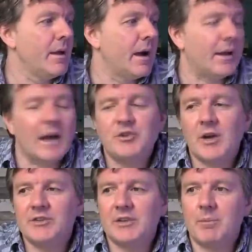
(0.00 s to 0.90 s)
And I
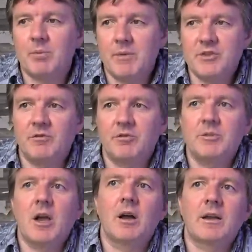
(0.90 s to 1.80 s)
tried to get permission from
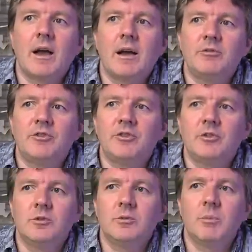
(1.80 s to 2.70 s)
the archives
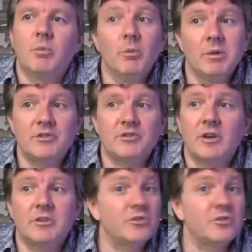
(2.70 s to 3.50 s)
to publish